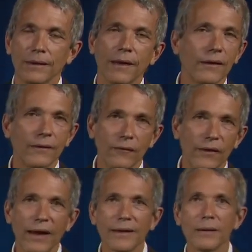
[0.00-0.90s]
And
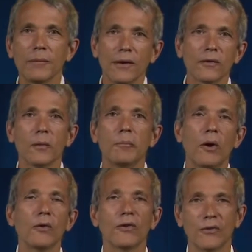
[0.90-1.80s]
finally, here's a
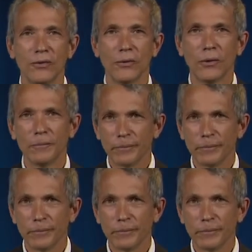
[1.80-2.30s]
bonus tool.